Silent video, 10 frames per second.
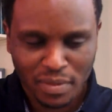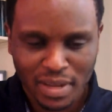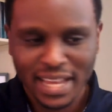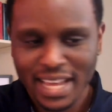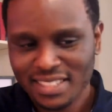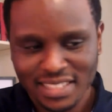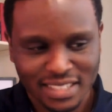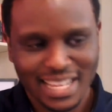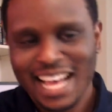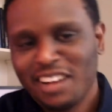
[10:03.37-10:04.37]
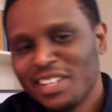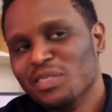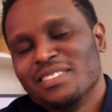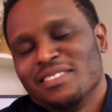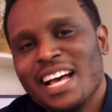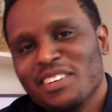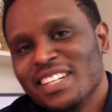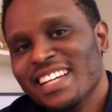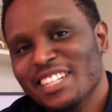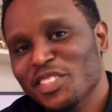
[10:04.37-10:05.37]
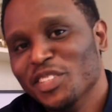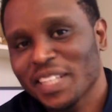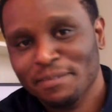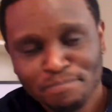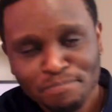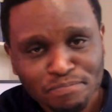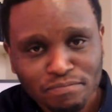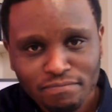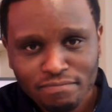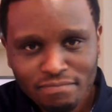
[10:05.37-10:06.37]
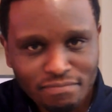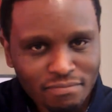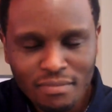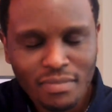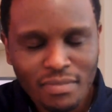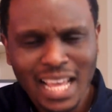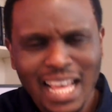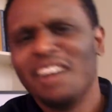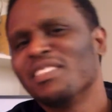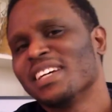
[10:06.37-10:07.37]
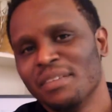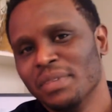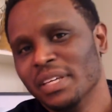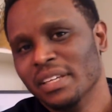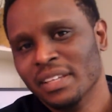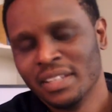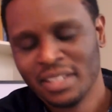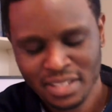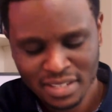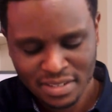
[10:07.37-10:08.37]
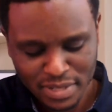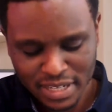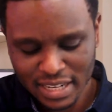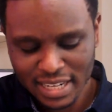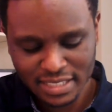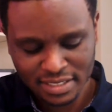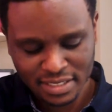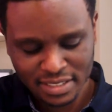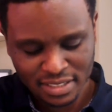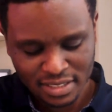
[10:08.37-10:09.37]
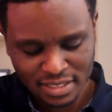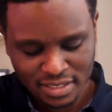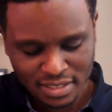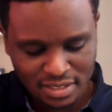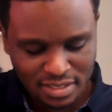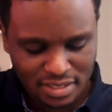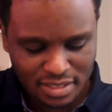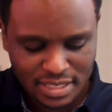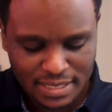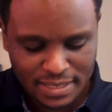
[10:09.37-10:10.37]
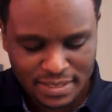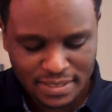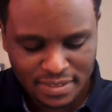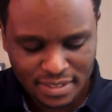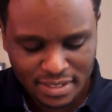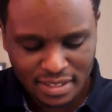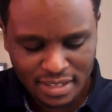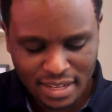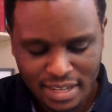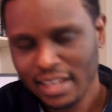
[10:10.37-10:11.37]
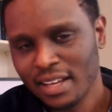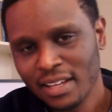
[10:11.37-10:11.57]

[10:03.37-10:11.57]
might be asking is how can I do it? How can I be honest? And I